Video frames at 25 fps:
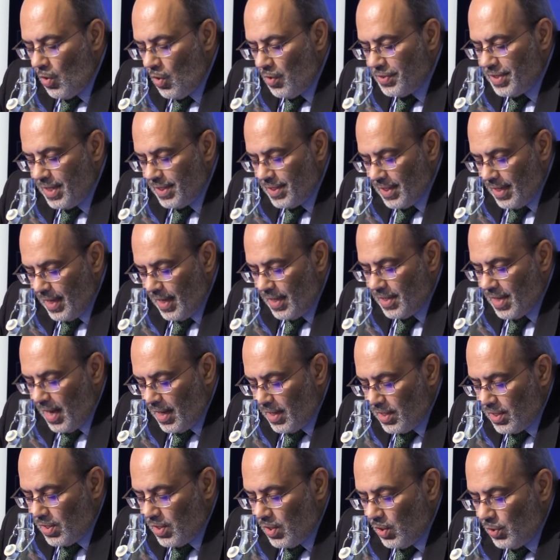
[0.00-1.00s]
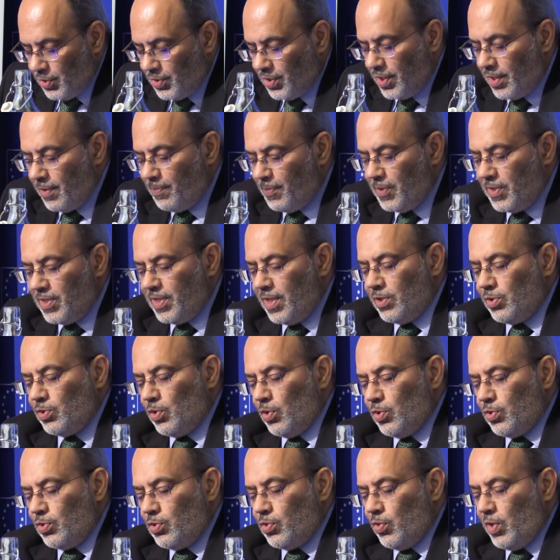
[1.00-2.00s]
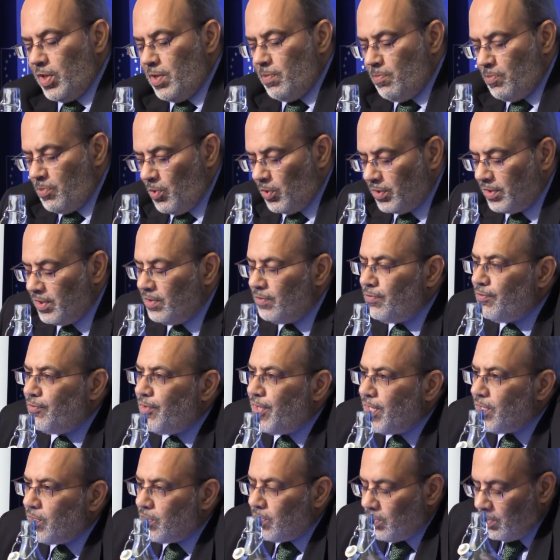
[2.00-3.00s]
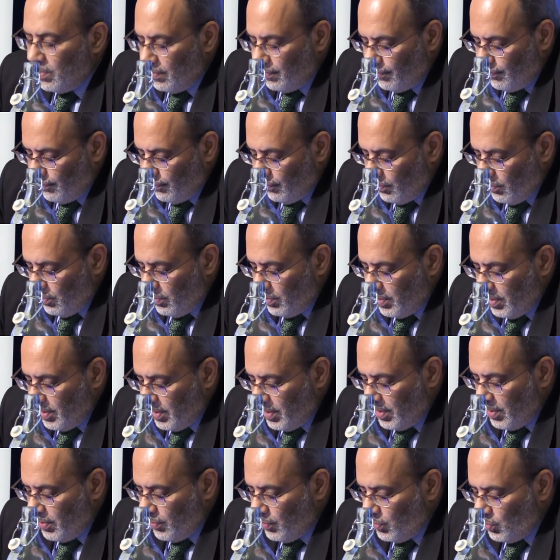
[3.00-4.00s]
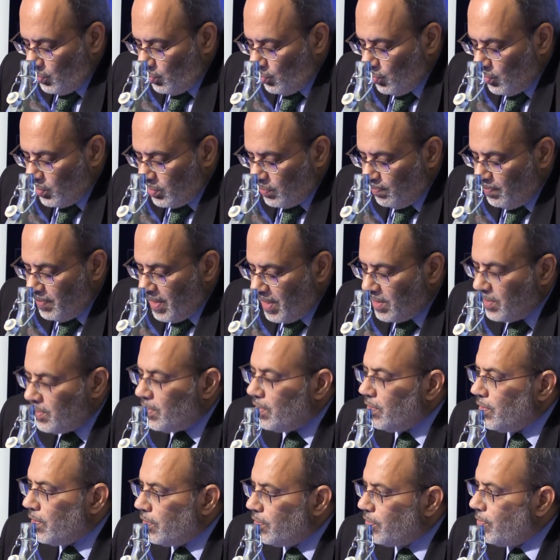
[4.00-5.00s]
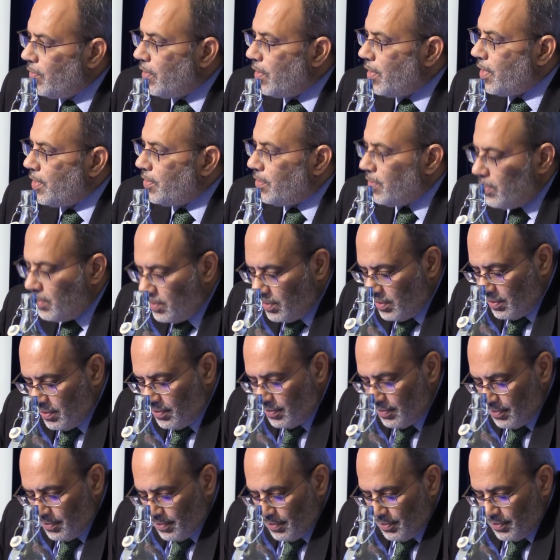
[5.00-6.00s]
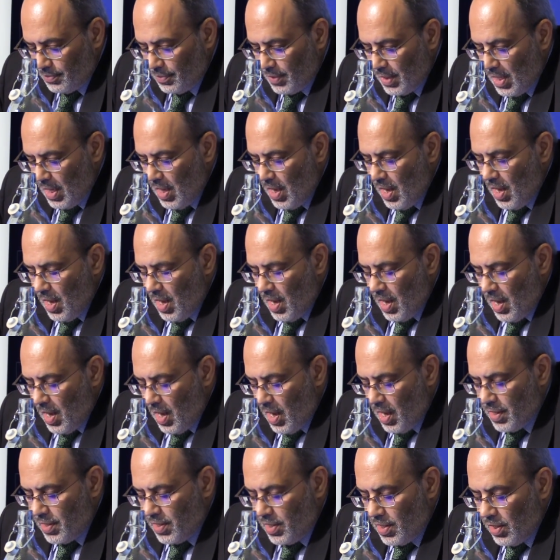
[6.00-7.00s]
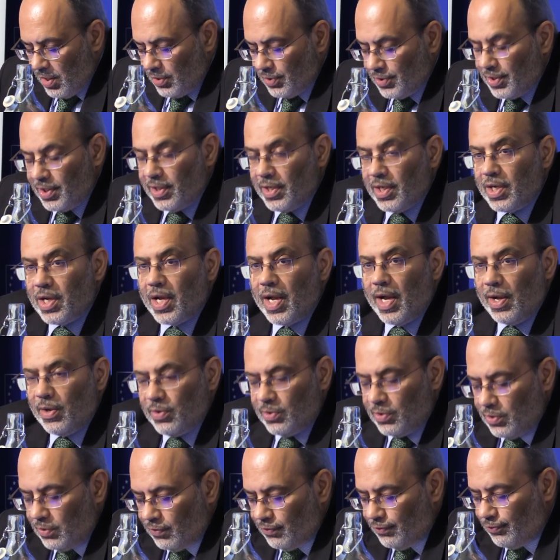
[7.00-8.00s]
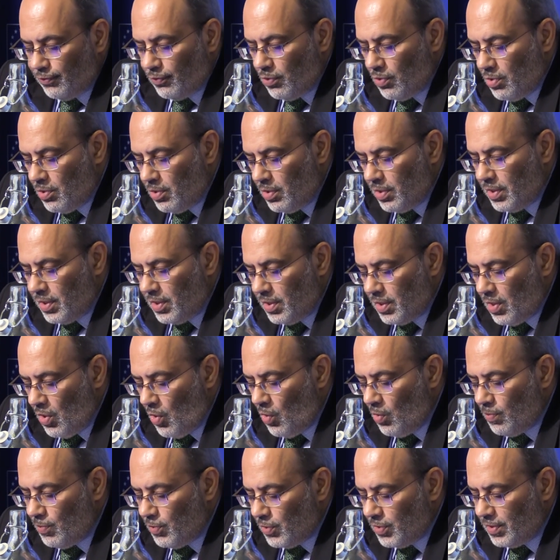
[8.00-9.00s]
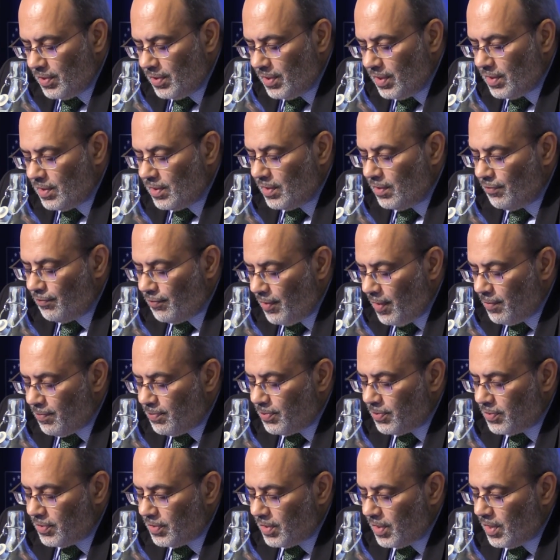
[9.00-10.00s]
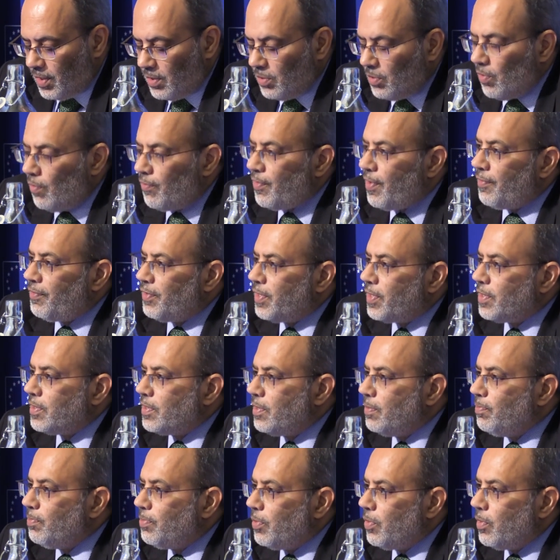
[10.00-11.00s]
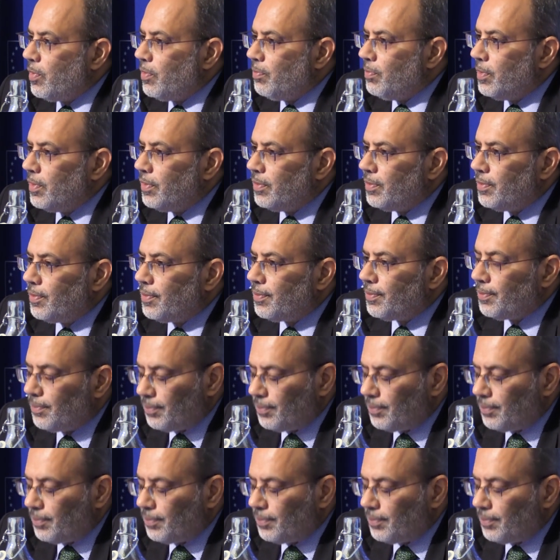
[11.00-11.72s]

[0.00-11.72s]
On the other hand, agriculture represents also an important vehicle for uh, resource based industrialization. Agriculture accounts for almost 65% of Africa's employment